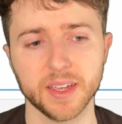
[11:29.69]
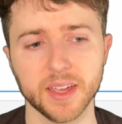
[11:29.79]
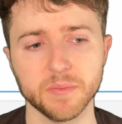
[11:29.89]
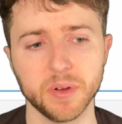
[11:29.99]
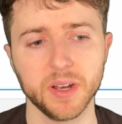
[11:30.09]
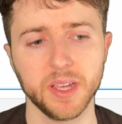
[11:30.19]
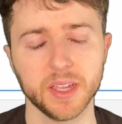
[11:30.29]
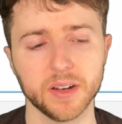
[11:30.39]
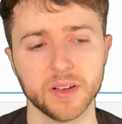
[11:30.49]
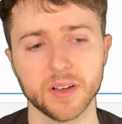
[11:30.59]
and putting
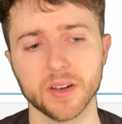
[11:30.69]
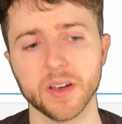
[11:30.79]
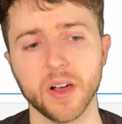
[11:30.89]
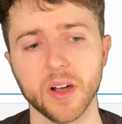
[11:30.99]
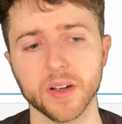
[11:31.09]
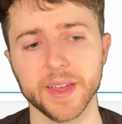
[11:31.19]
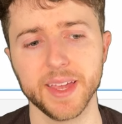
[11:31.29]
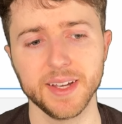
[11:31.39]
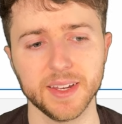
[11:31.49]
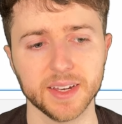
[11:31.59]
it on our
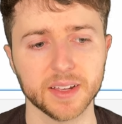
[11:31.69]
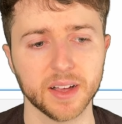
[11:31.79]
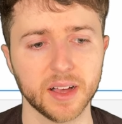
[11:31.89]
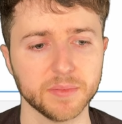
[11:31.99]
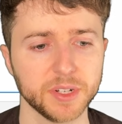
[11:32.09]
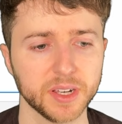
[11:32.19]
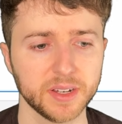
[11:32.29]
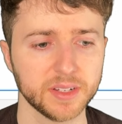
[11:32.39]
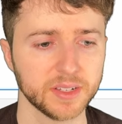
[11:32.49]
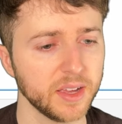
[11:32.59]
AData object.